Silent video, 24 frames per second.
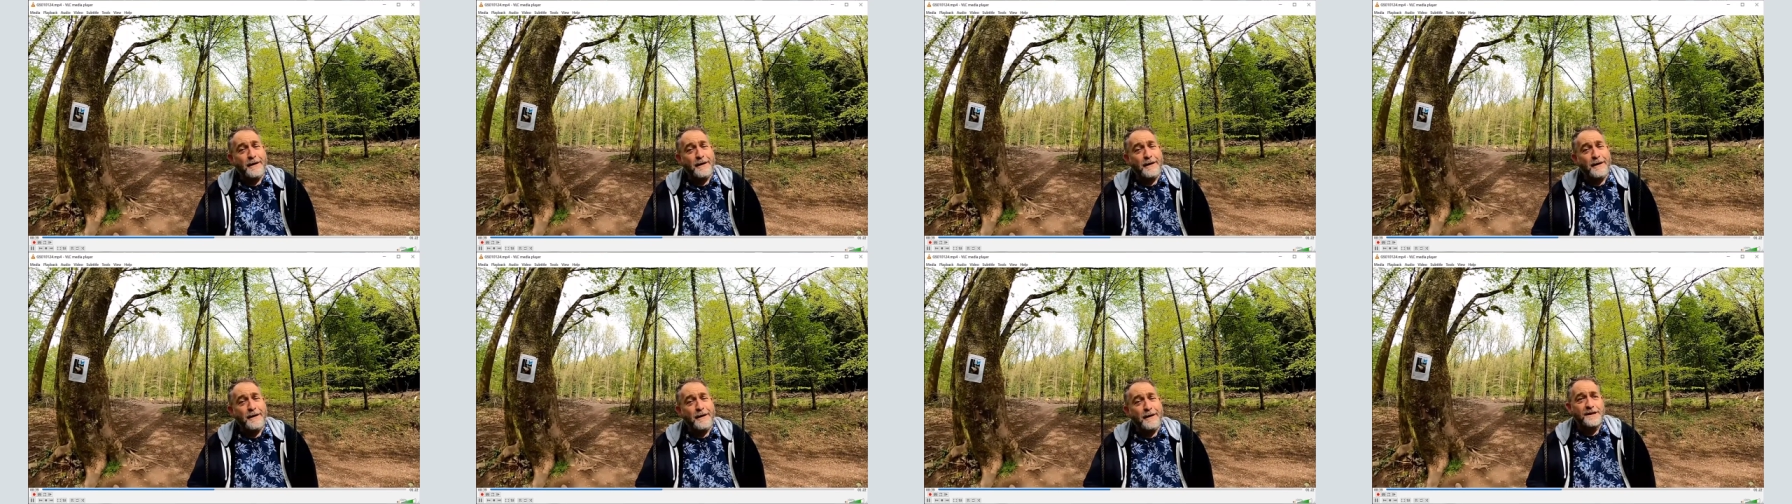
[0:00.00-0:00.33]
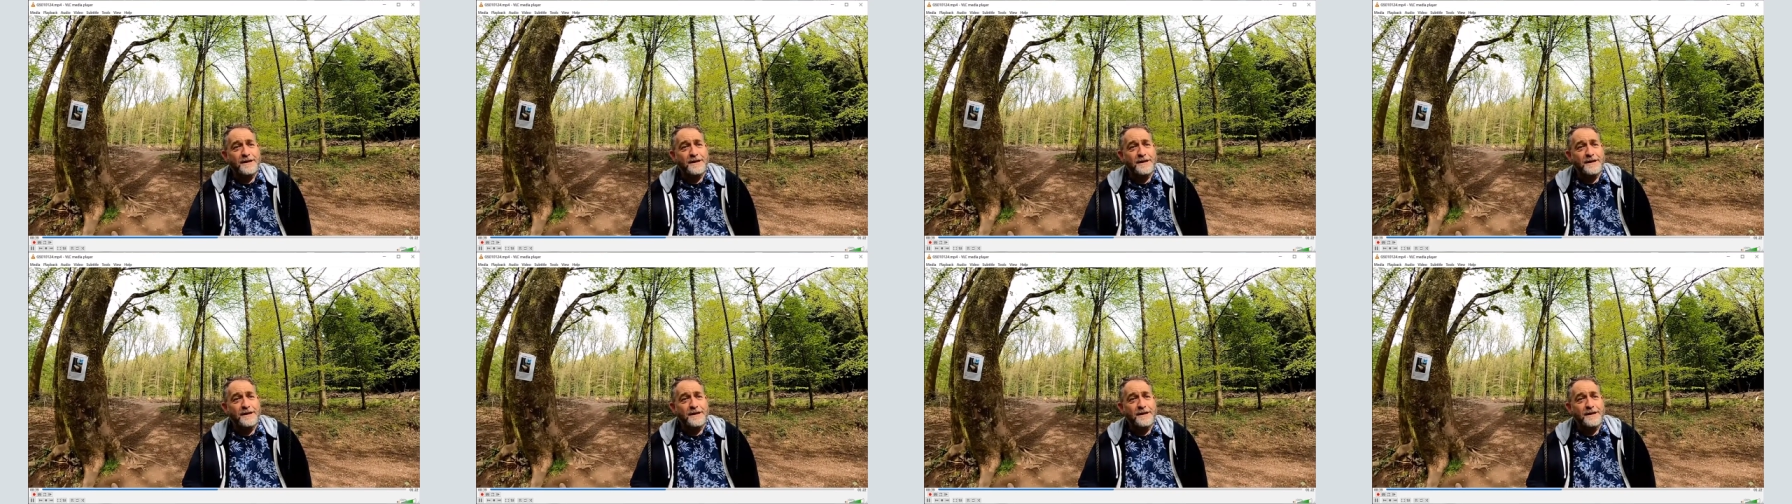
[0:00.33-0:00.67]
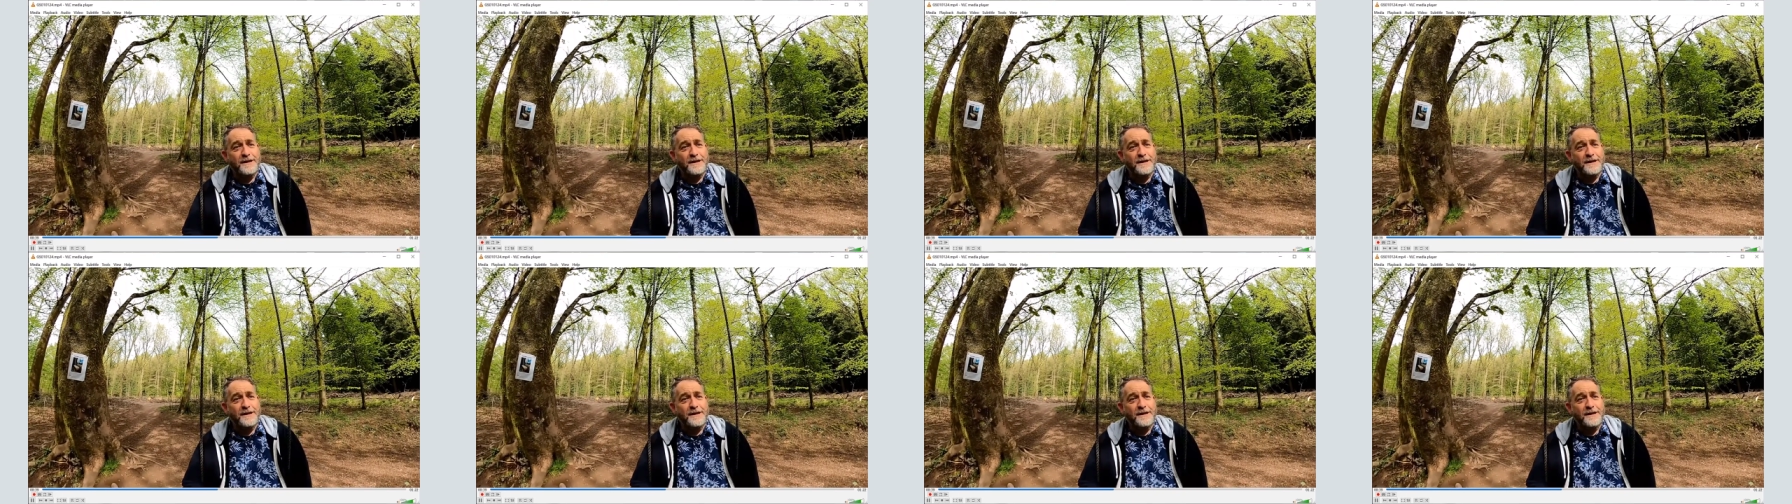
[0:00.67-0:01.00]
if you find a
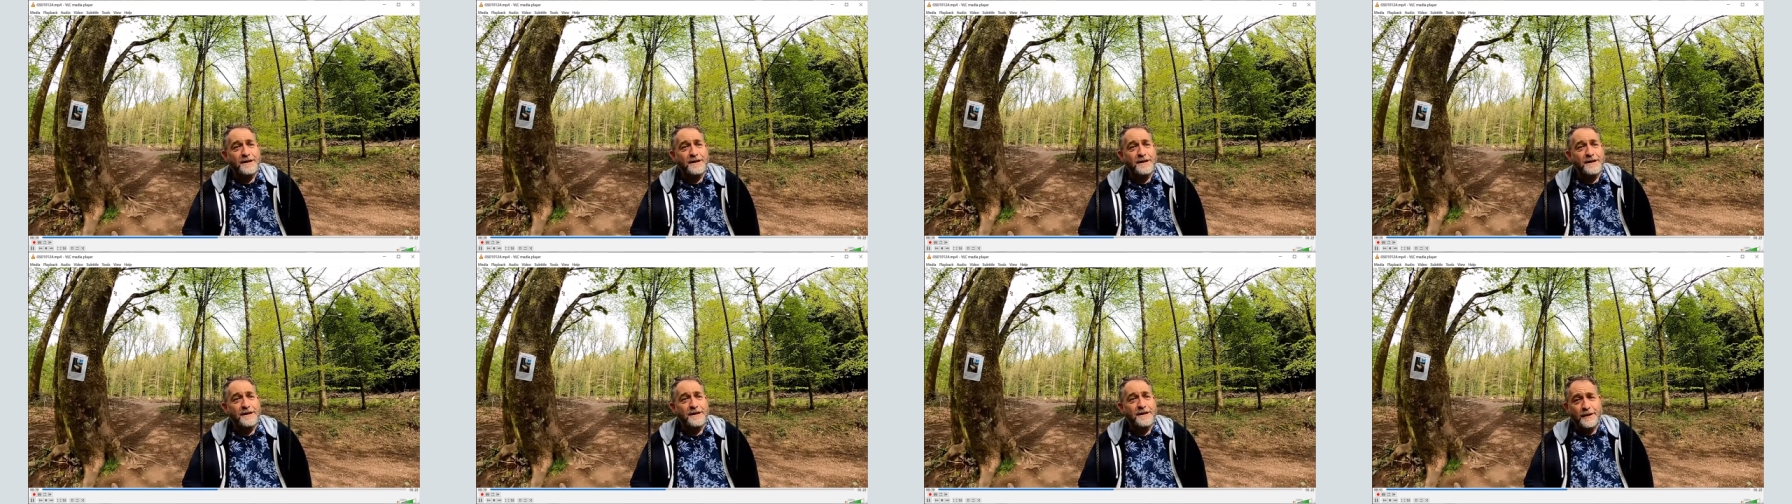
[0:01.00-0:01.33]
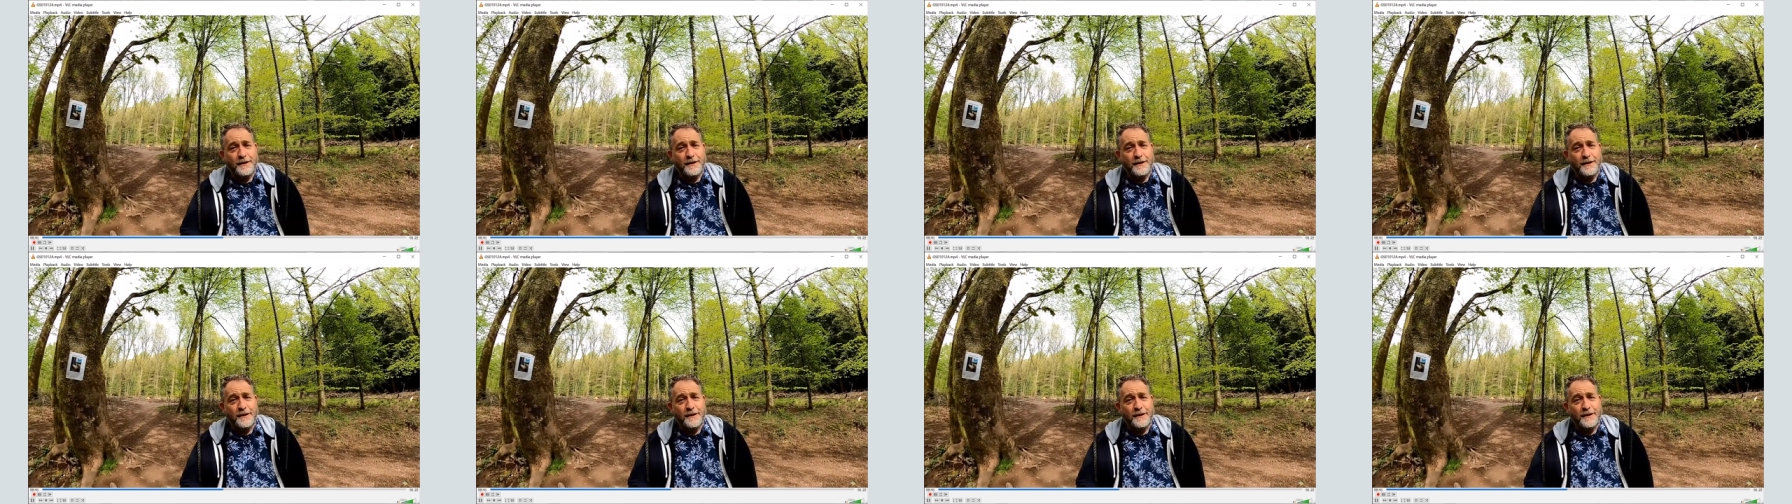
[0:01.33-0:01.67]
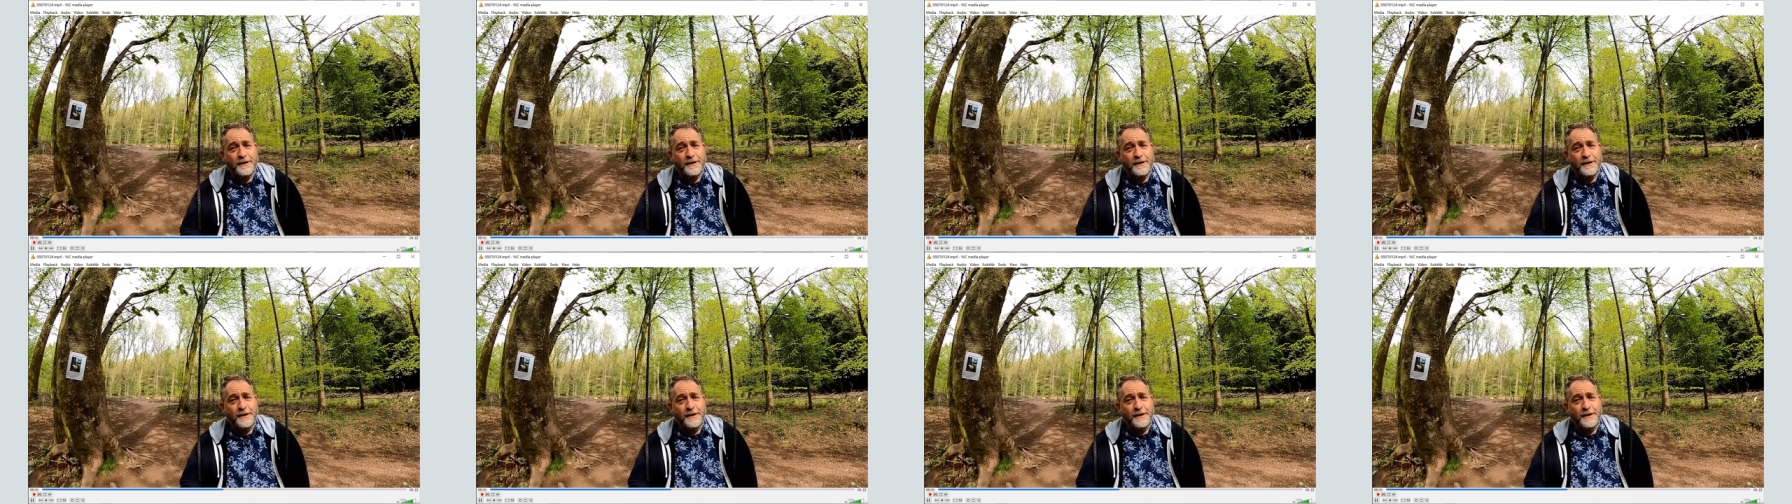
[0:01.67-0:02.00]
swing, give it a
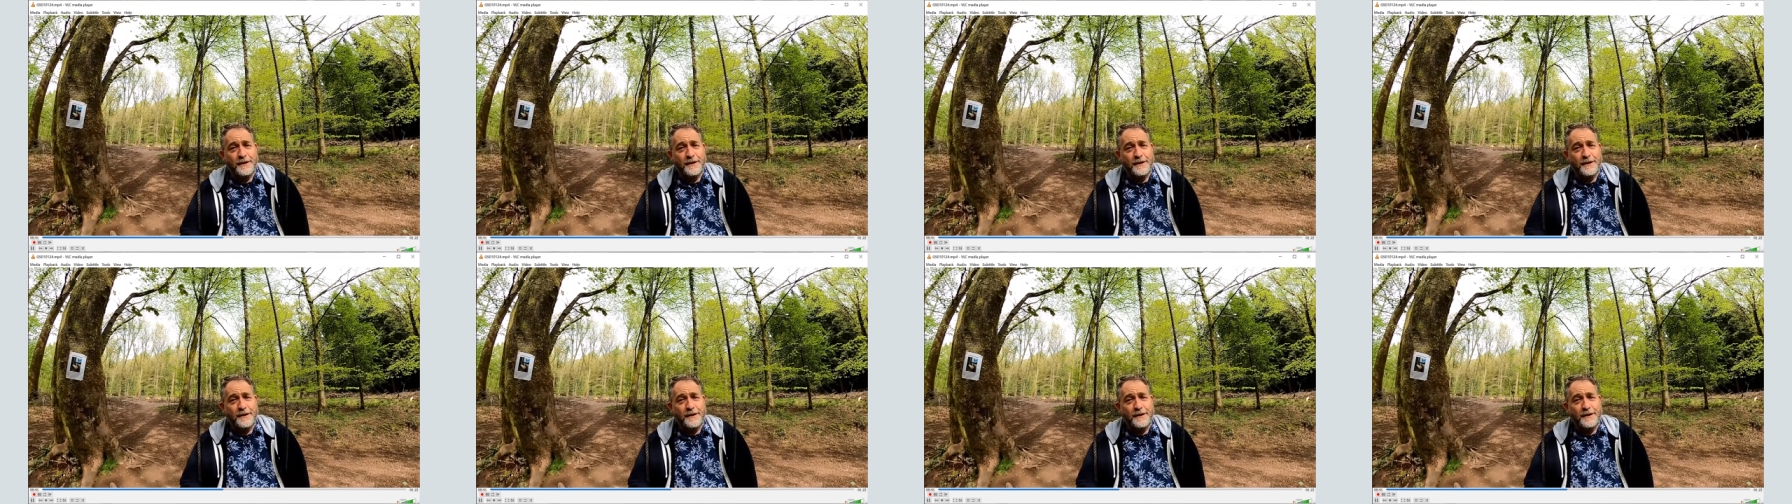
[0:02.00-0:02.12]
go,